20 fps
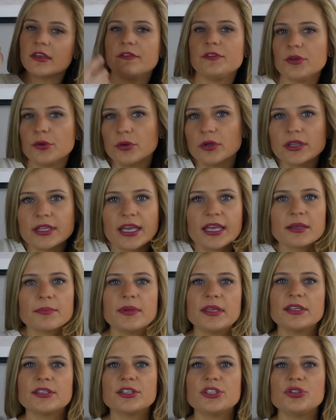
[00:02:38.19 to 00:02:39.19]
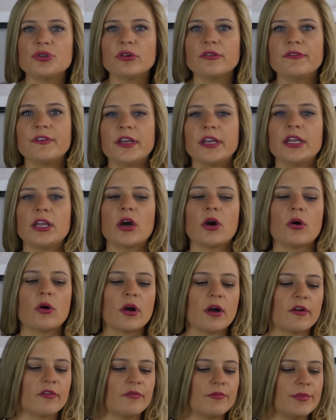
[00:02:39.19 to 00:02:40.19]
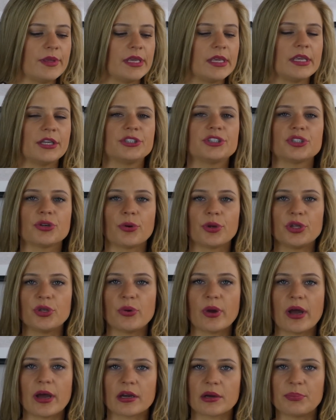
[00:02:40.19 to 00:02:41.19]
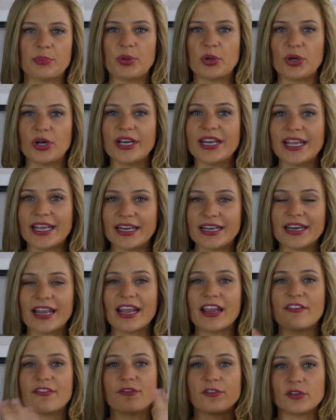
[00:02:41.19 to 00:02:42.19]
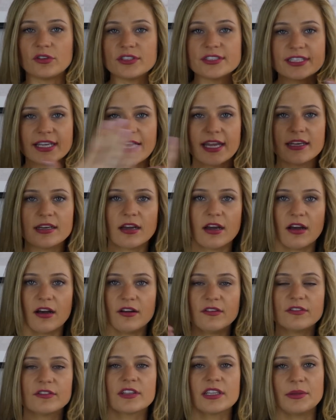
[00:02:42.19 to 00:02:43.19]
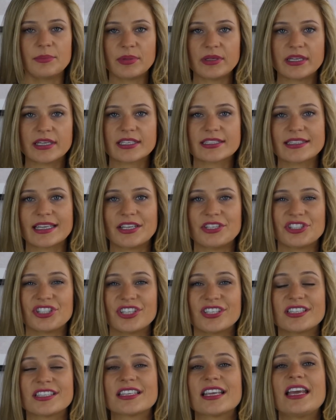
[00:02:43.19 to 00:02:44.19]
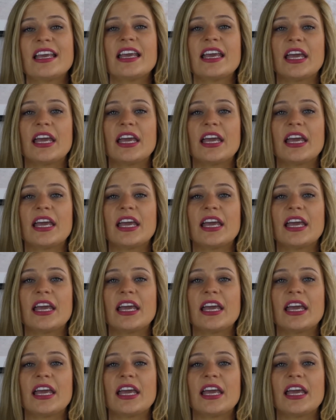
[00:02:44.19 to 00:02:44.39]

If you would like me to do a video of me showing you how to put in a full set of clip-in extensions